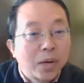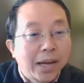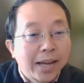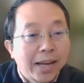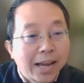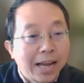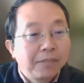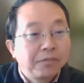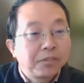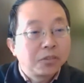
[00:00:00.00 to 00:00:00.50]
do
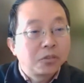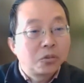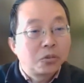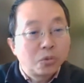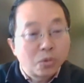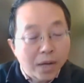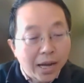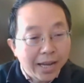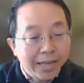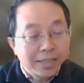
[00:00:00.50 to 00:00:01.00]
I have
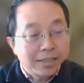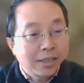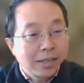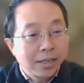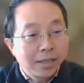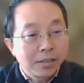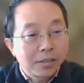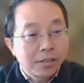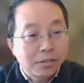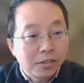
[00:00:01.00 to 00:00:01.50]
the
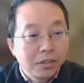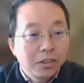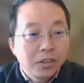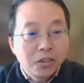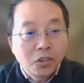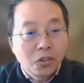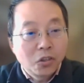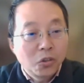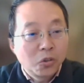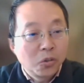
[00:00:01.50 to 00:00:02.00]
right
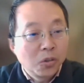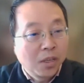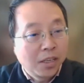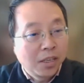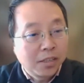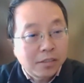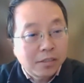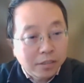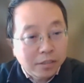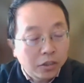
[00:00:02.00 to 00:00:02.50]

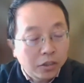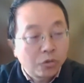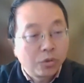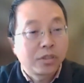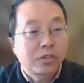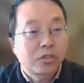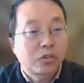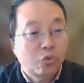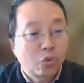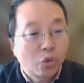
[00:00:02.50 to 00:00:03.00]
single
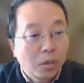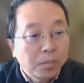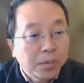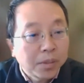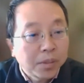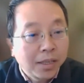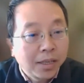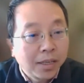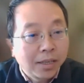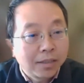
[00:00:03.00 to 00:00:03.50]
secret
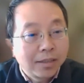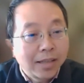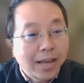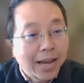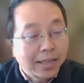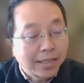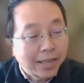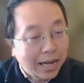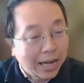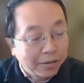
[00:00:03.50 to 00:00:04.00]
script
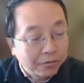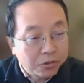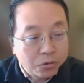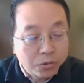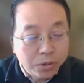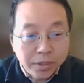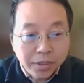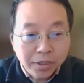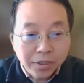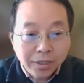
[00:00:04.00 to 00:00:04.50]
that
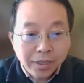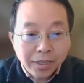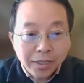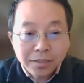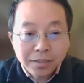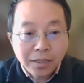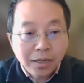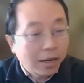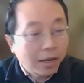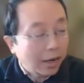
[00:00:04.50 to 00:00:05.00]
after reading
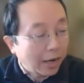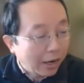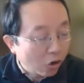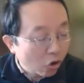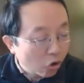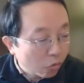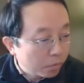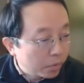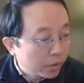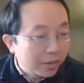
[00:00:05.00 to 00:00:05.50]
it
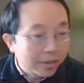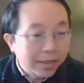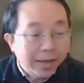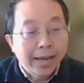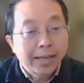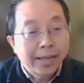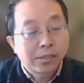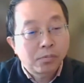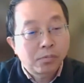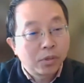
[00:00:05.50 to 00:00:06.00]
I will be
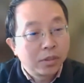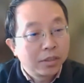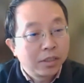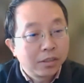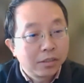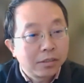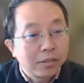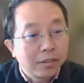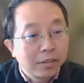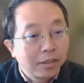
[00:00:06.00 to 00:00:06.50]
the
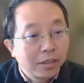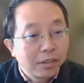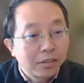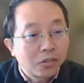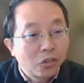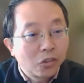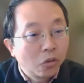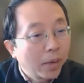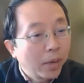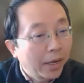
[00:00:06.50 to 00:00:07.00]
expert in
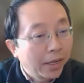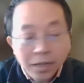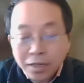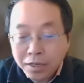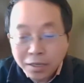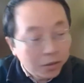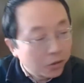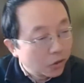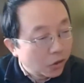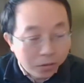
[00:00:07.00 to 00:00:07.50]
this
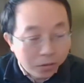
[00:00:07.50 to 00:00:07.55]
domain.